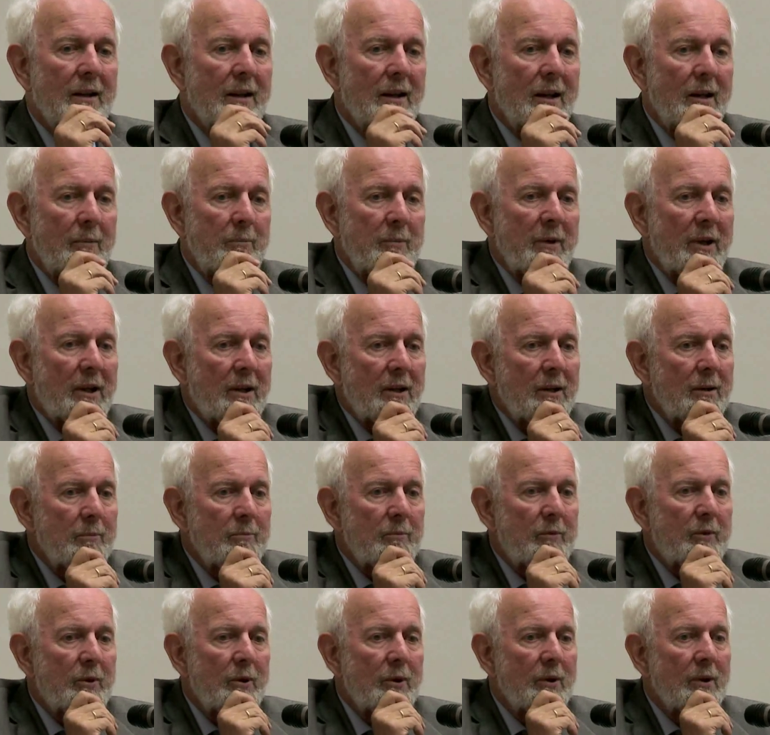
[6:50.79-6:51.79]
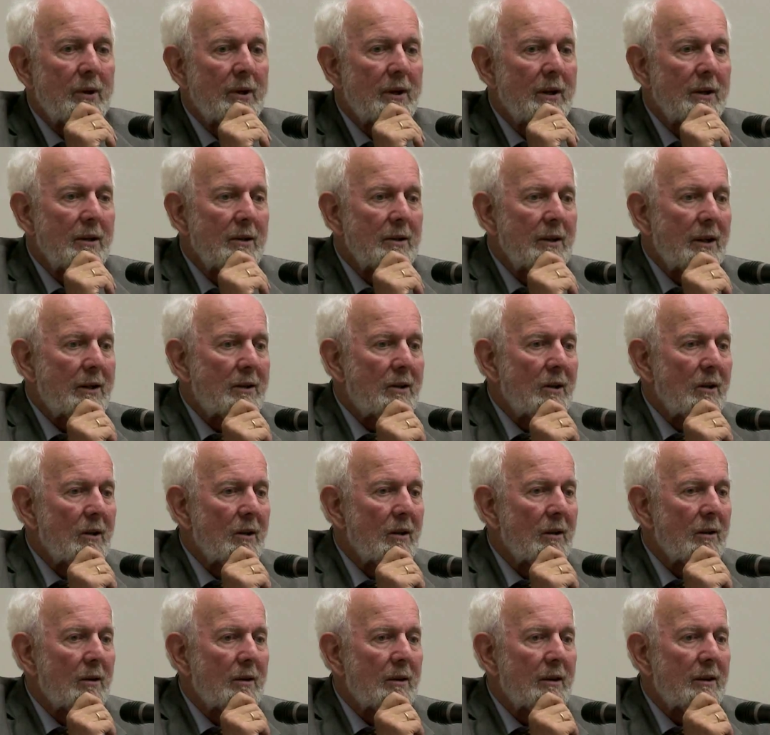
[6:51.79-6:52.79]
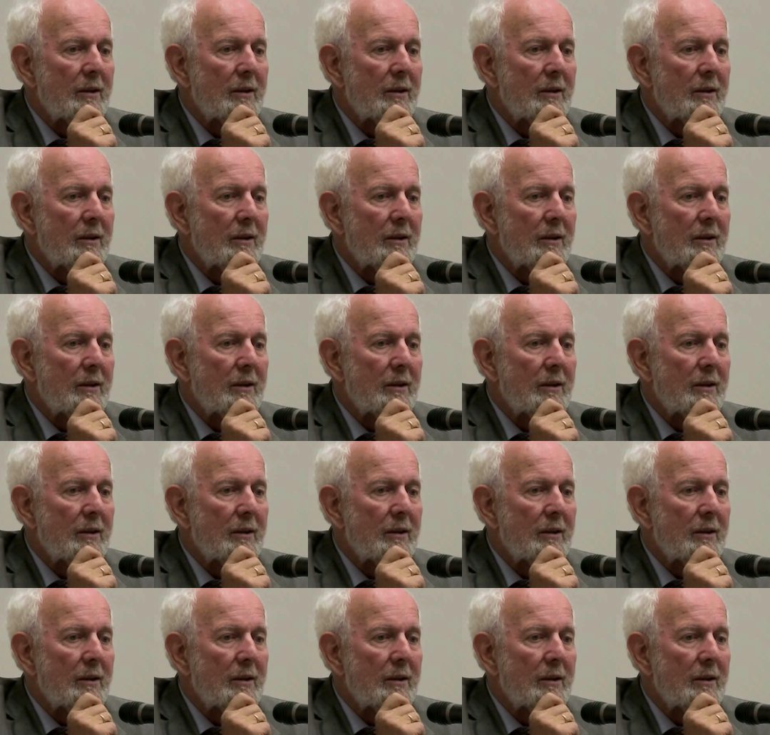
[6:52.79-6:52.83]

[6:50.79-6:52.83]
Let me come to a little,